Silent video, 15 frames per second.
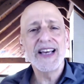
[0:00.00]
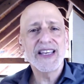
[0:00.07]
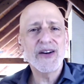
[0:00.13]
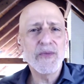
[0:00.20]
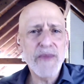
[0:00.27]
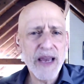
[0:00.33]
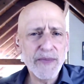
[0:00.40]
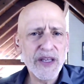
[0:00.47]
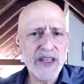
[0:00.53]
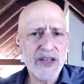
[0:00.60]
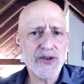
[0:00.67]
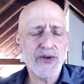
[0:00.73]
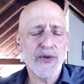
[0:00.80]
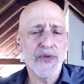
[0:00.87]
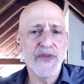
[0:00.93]
You know, maybe
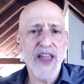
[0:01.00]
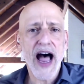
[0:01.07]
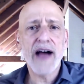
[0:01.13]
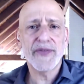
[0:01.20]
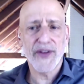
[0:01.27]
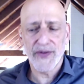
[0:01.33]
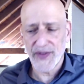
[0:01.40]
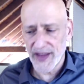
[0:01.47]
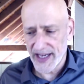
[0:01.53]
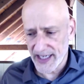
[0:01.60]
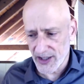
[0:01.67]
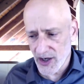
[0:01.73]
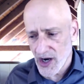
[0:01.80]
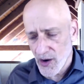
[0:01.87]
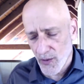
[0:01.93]
these are not the
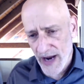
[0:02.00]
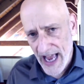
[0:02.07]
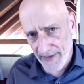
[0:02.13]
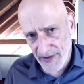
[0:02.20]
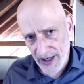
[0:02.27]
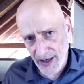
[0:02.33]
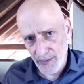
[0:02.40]
things we have to